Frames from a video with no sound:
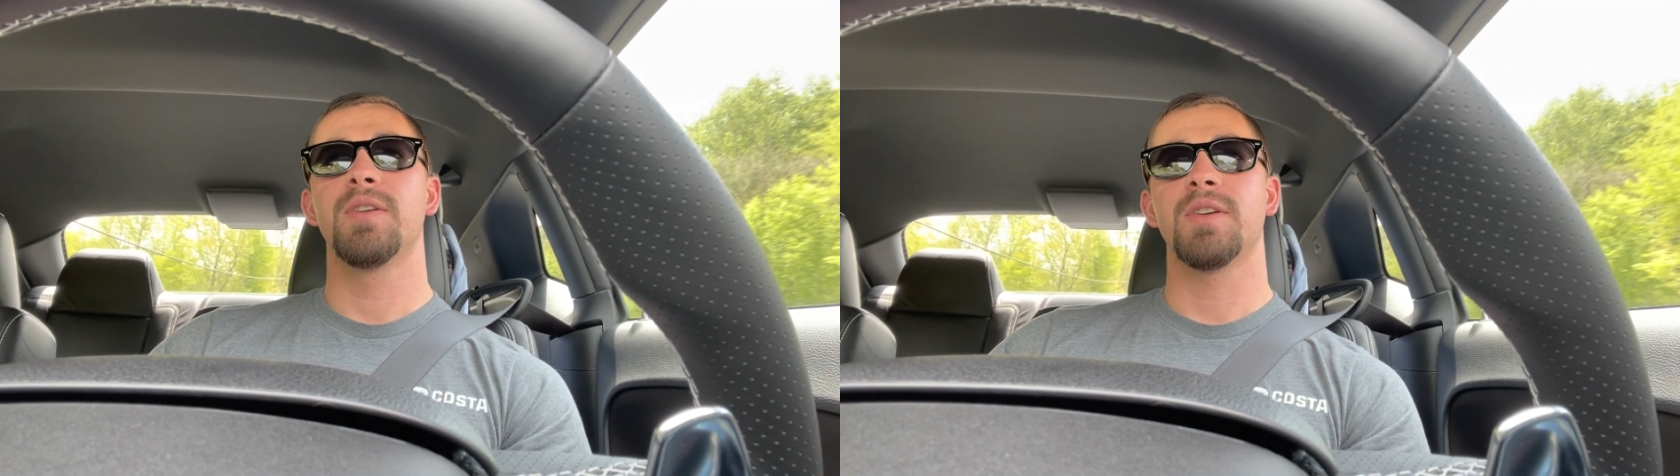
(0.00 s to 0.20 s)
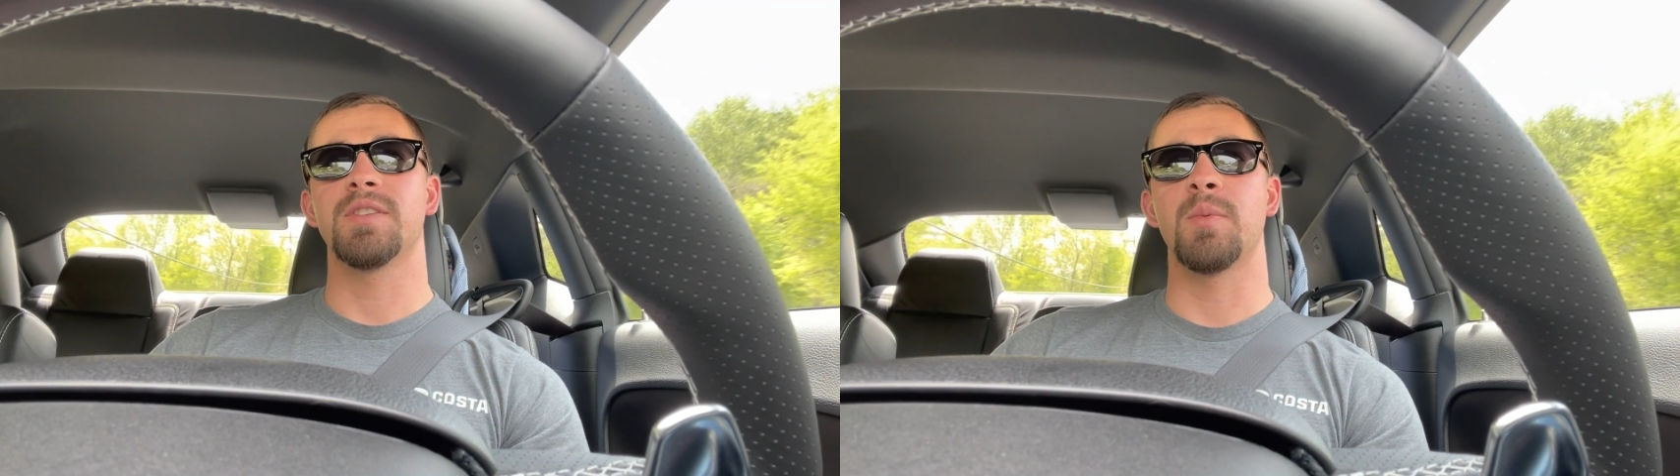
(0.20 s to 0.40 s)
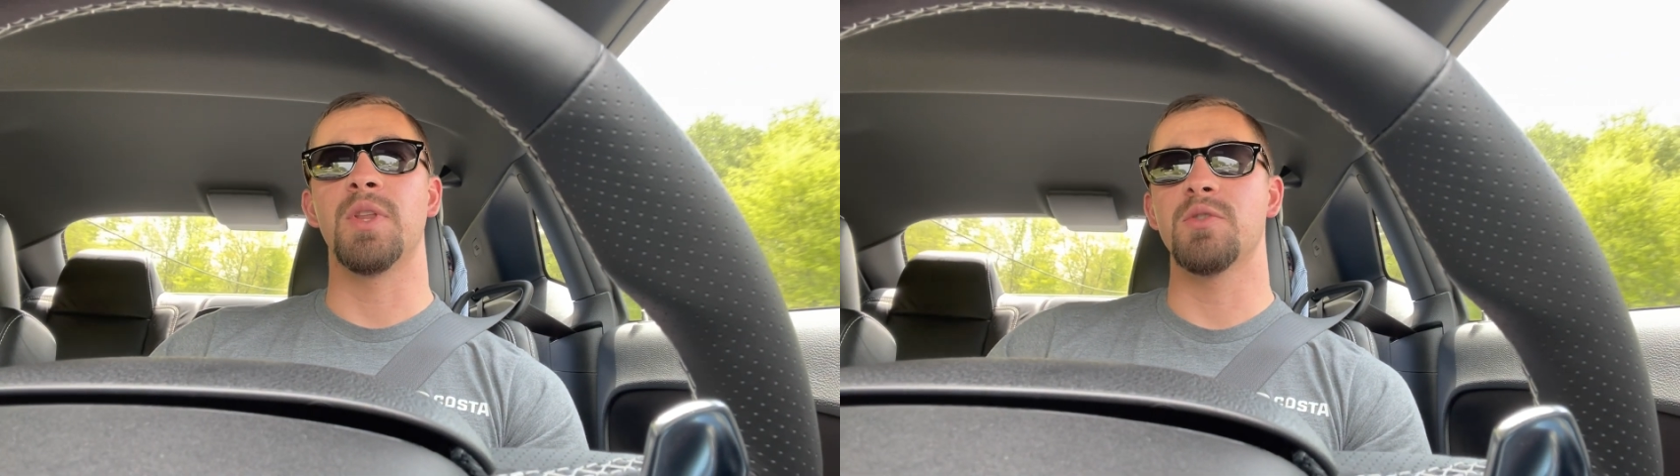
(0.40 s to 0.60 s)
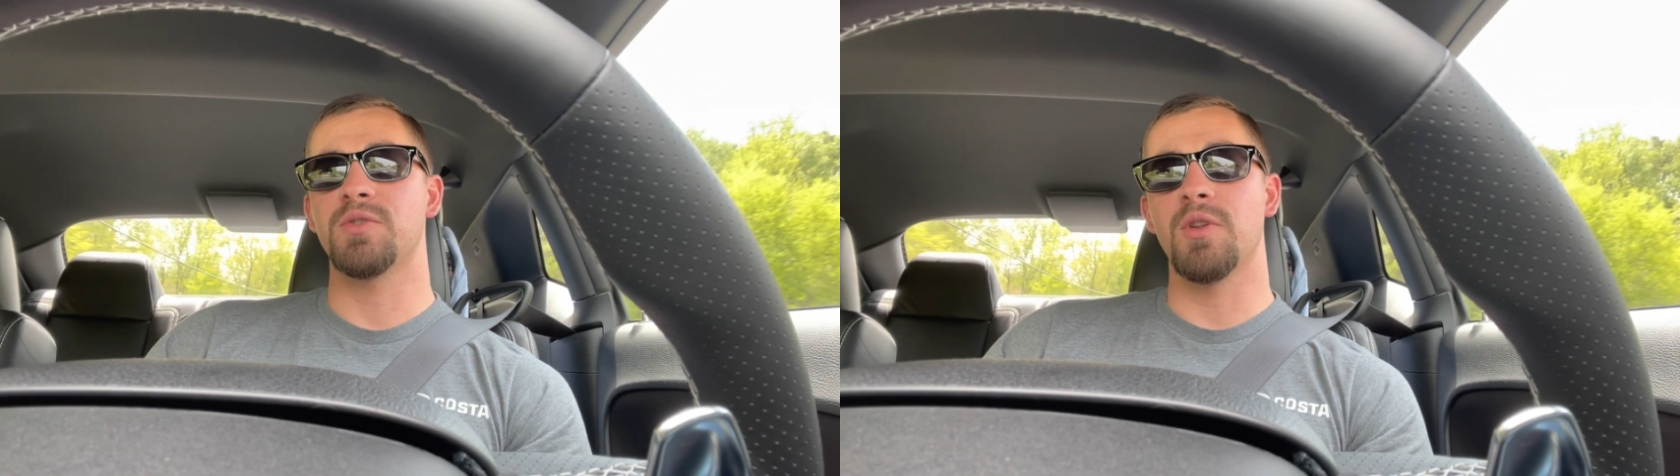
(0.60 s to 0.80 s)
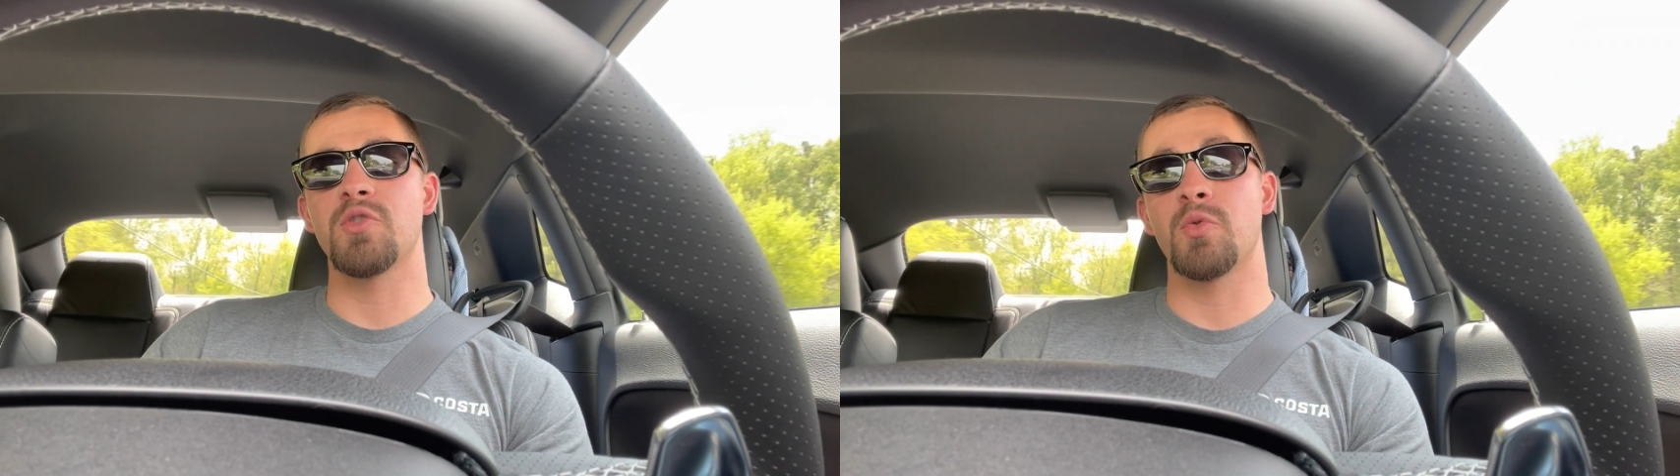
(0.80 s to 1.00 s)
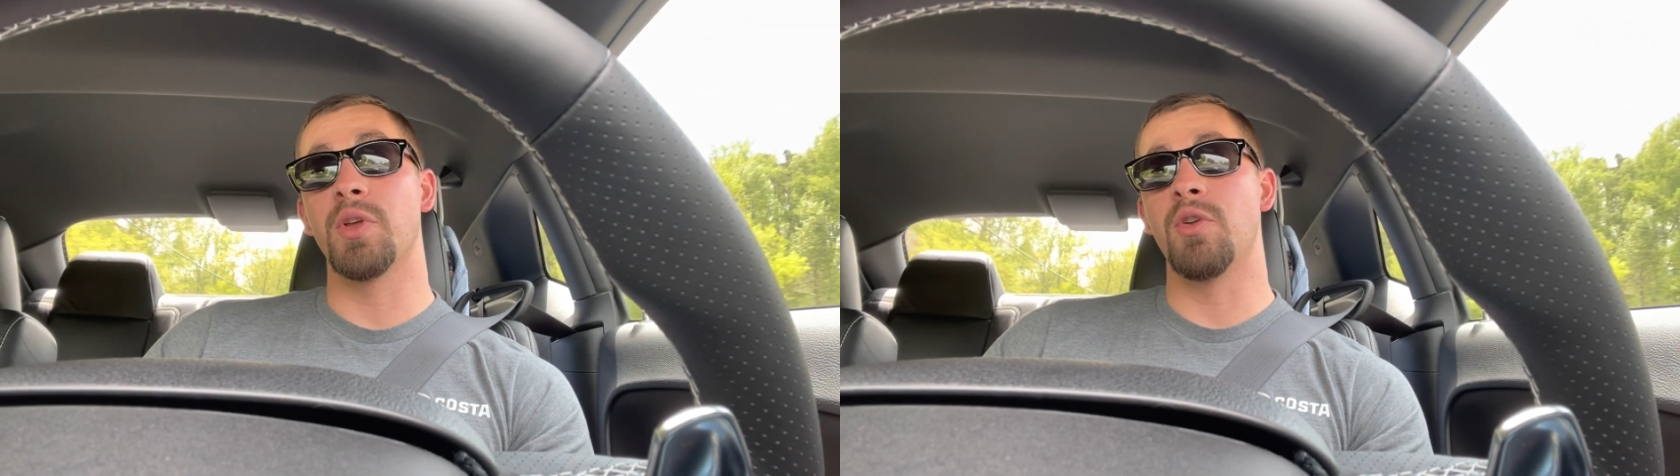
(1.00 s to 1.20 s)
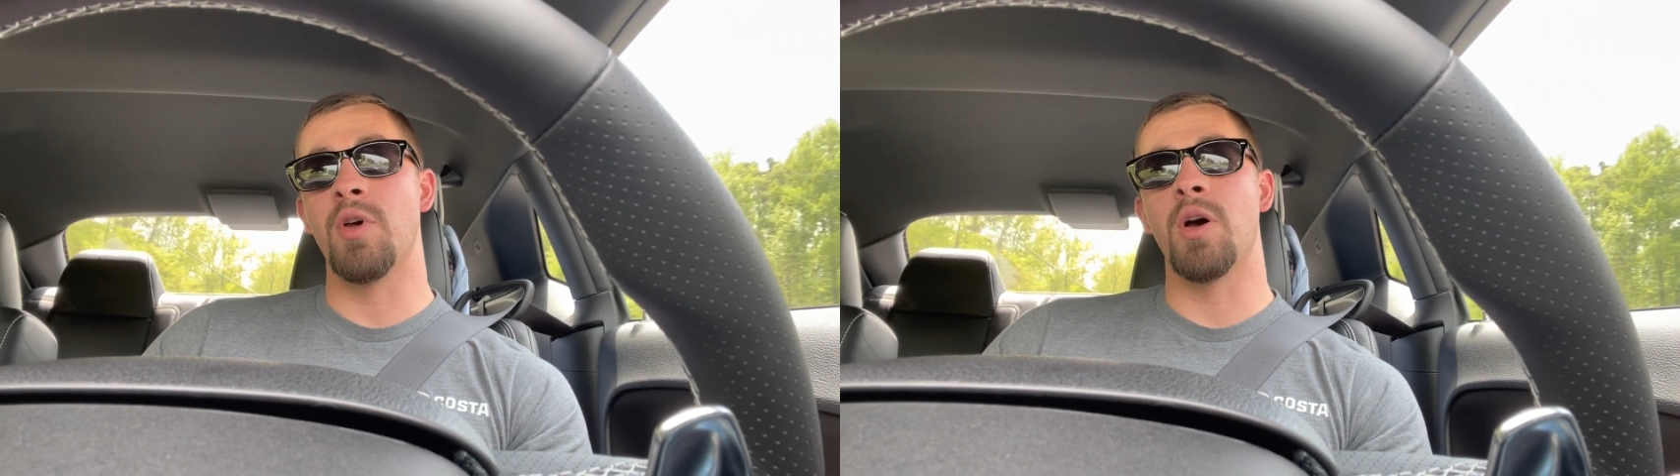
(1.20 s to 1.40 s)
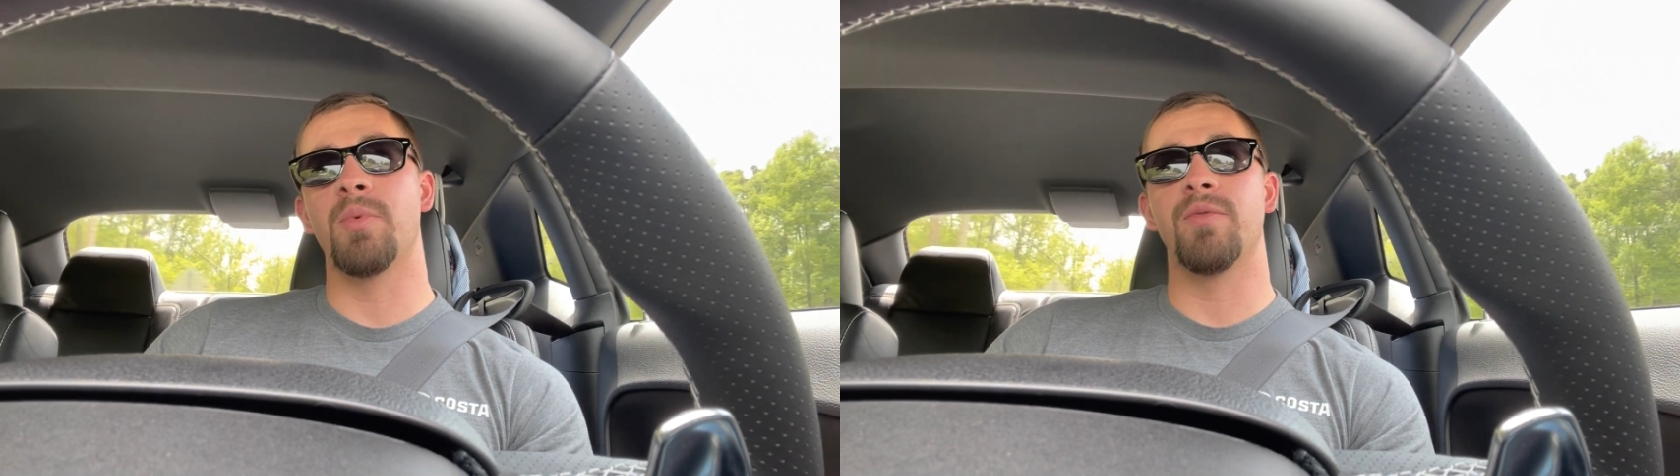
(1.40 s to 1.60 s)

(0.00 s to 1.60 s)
Because I mean, those really do help